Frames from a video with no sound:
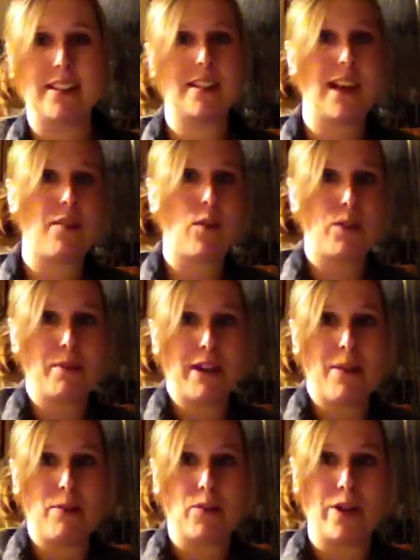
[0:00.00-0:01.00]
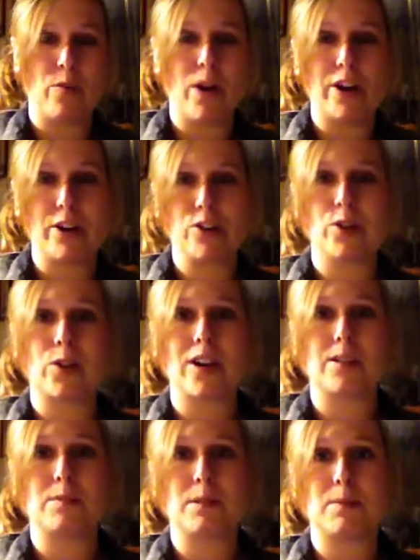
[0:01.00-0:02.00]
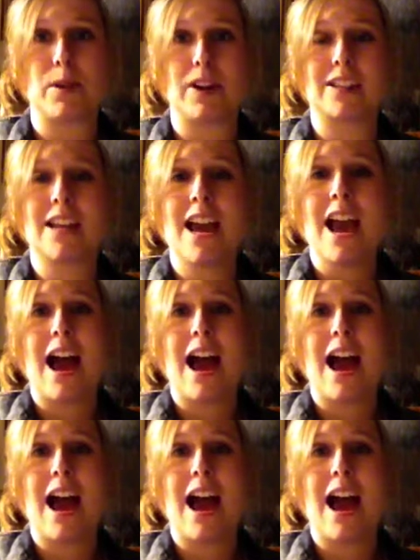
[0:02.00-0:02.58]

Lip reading: Instead of only being able to read 1 or 2 Christmas books,